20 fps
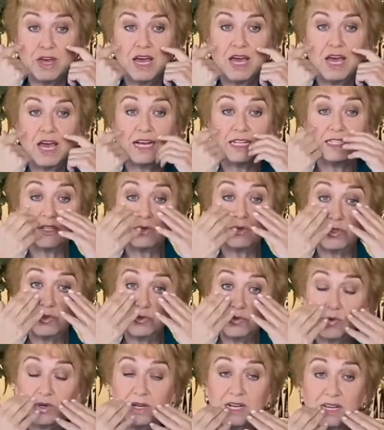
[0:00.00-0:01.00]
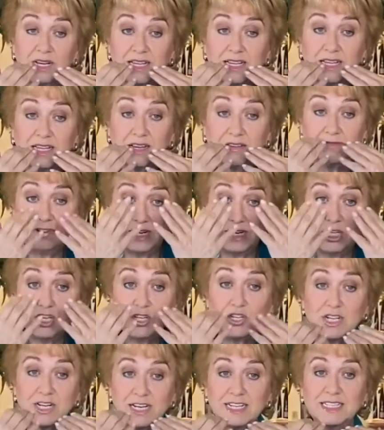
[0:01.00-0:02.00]
And so it's a really
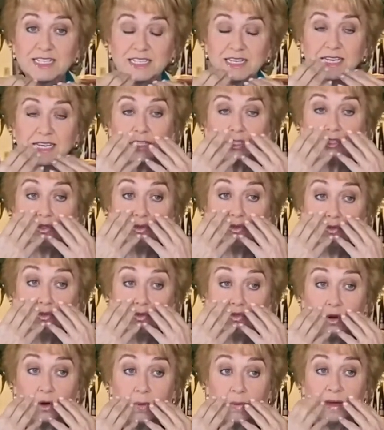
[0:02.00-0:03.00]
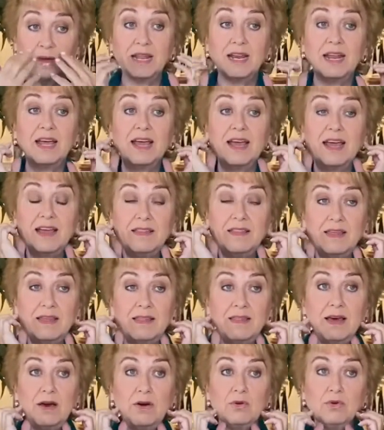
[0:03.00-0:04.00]
good idea to drop it. And then
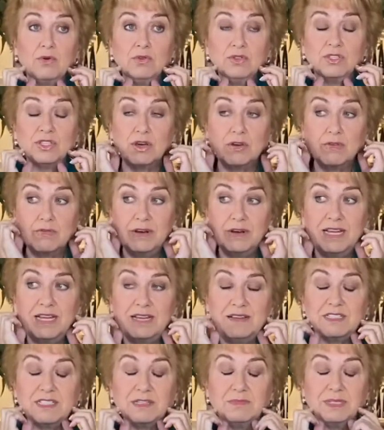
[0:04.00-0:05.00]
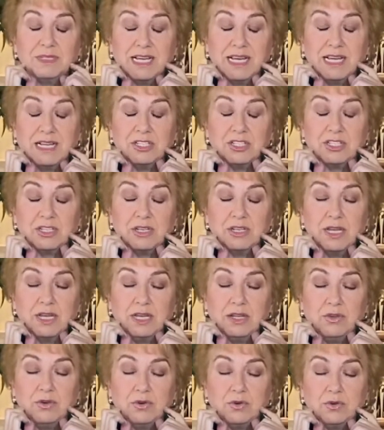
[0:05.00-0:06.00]
that also relieves some tension
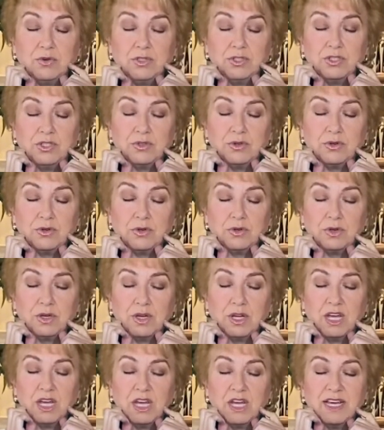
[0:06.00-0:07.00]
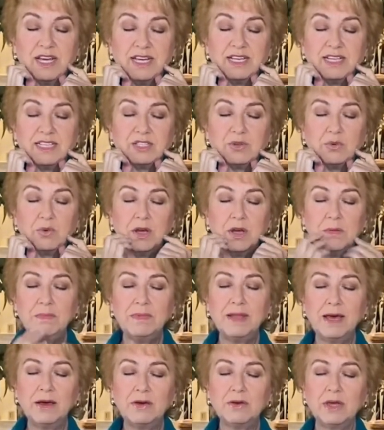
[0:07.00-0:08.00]
in your jaw. So what I'm
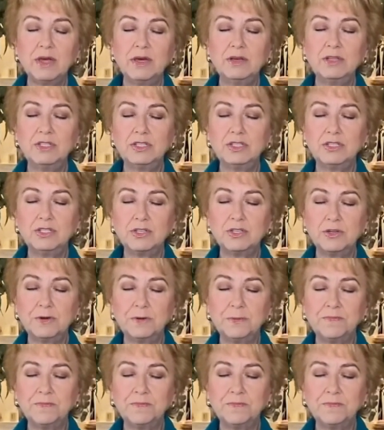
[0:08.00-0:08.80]
now going to do